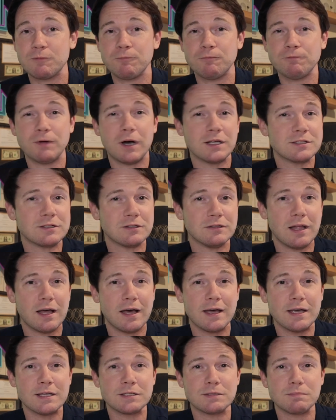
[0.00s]

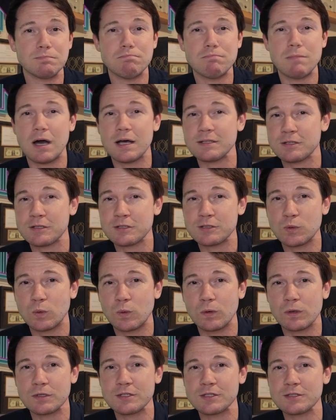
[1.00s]
fossilized
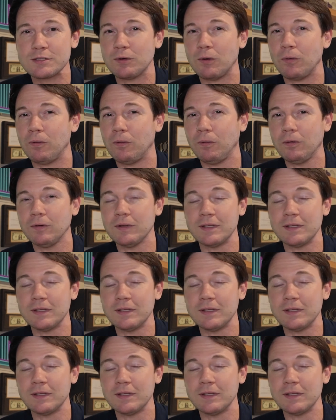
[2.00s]
Mosasaur skull.